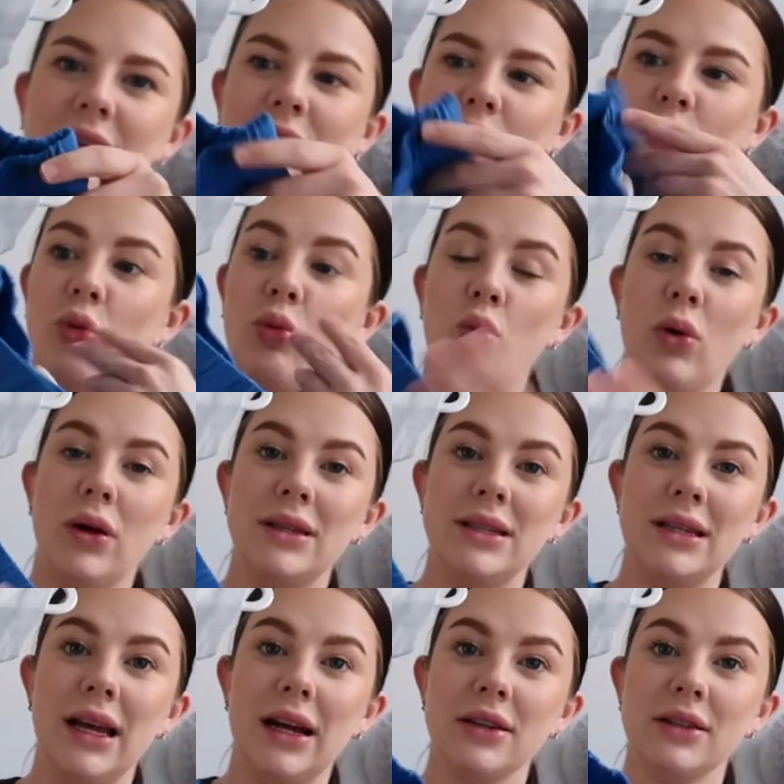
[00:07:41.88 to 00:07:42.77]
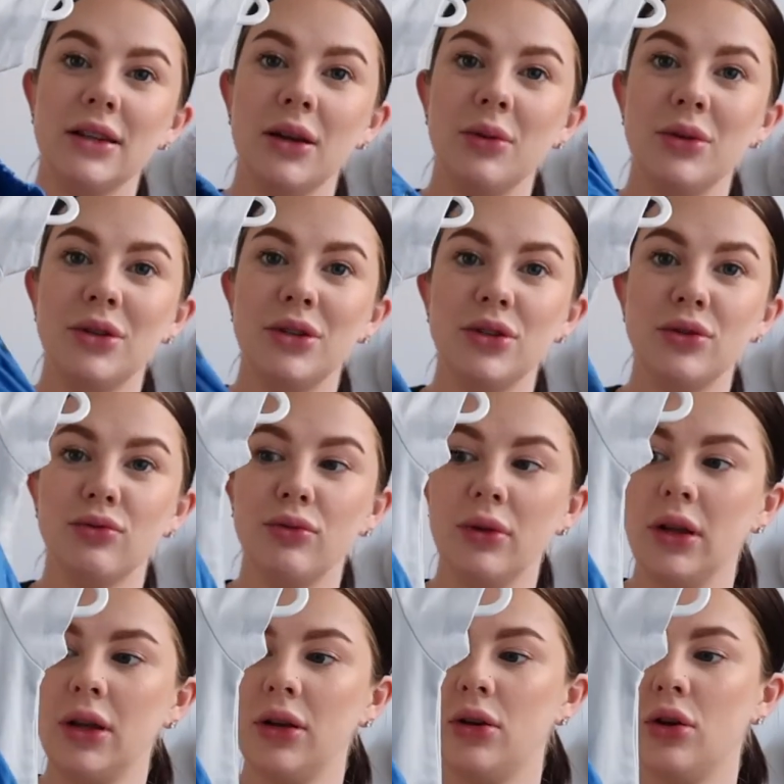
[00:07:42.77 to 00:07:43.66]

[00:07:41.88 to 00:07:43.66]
or onesie actually, which is really